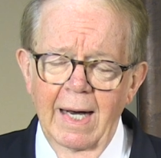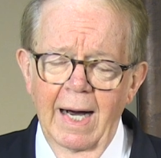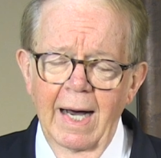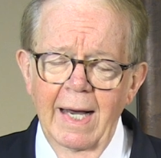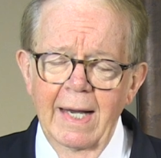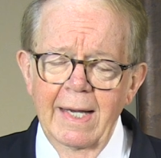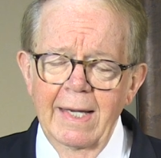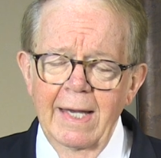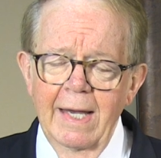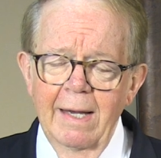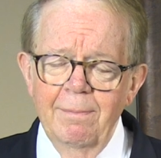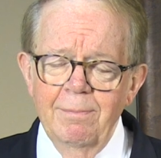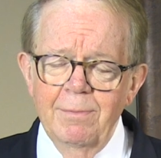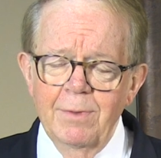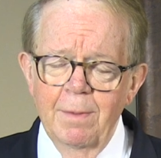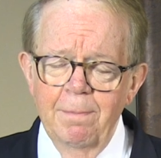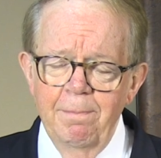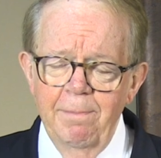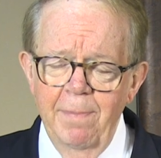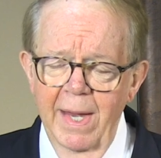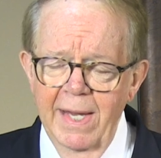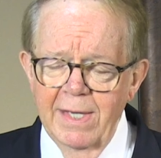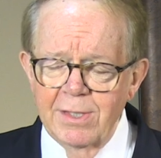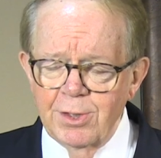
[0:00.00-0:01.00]
I am the
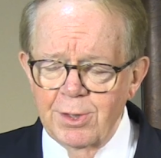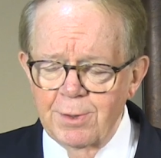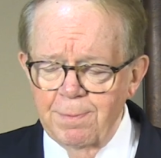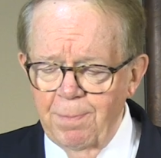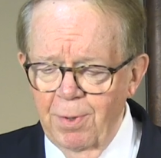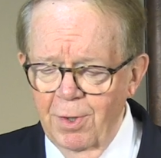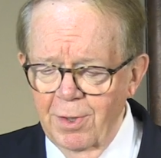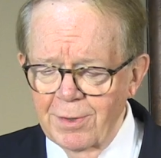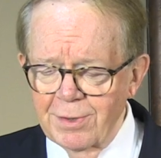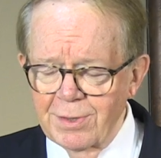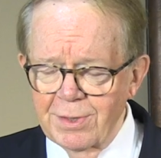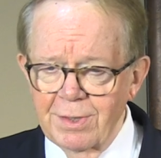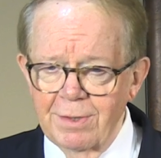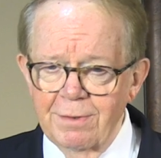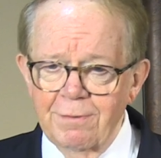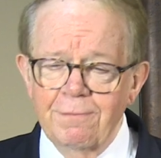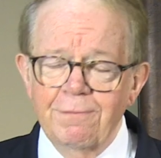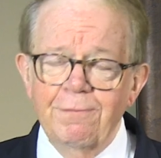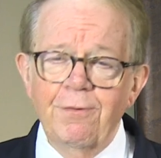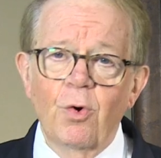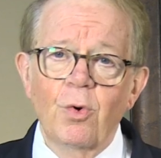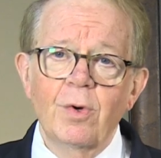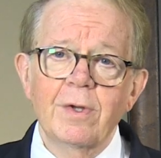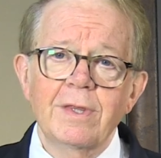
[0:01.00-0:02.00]
best person
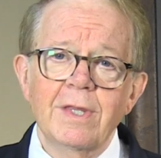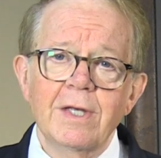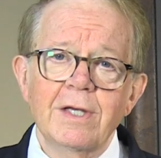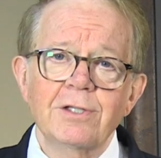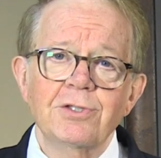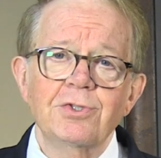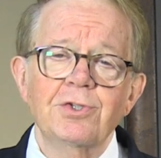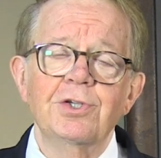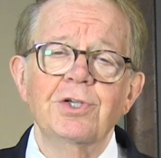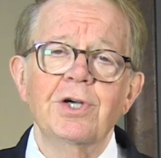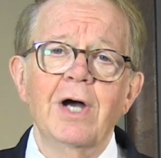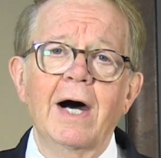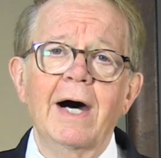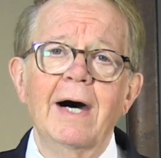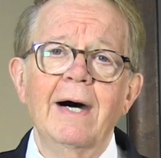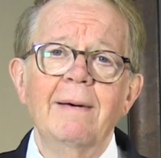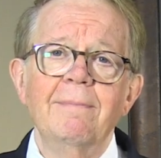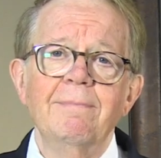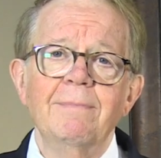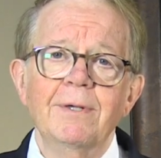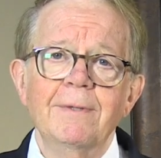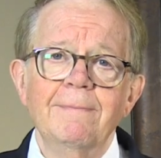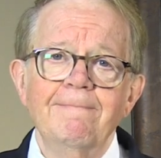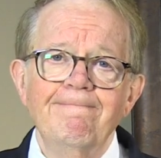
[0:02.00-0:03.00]
for this
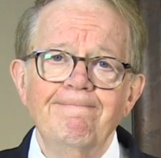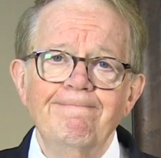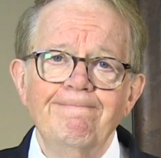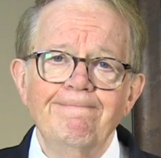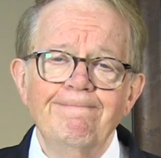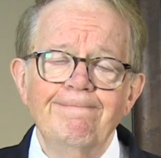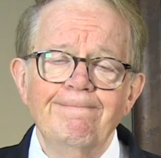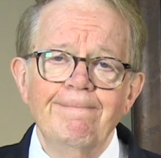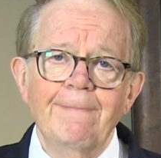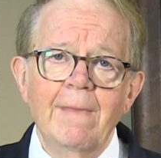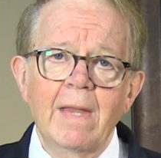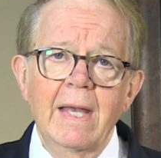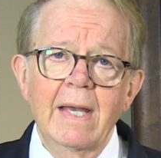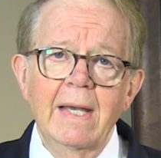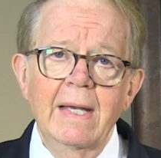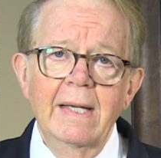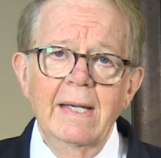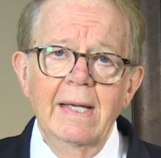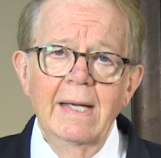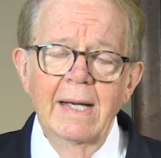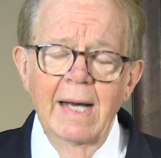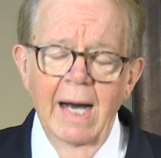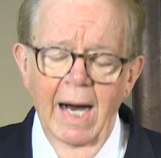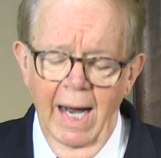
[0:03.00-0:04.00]
job.
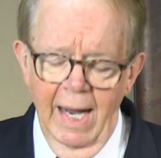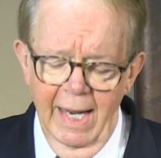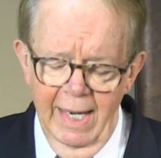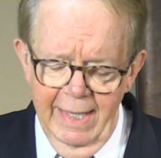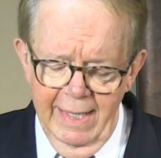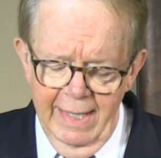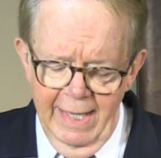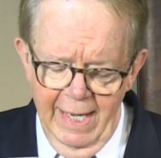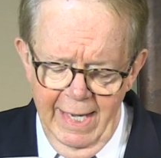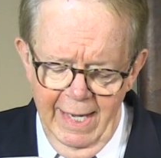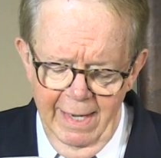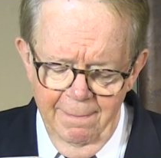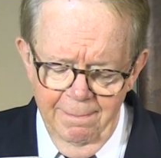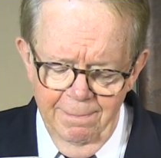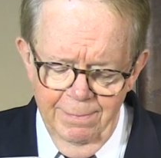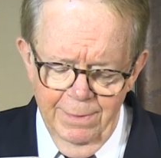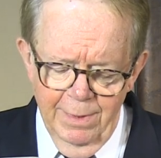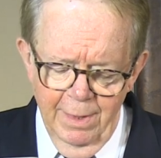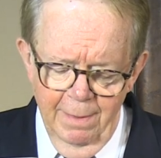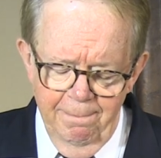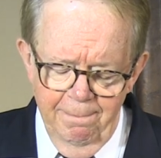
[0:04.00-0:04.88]
I am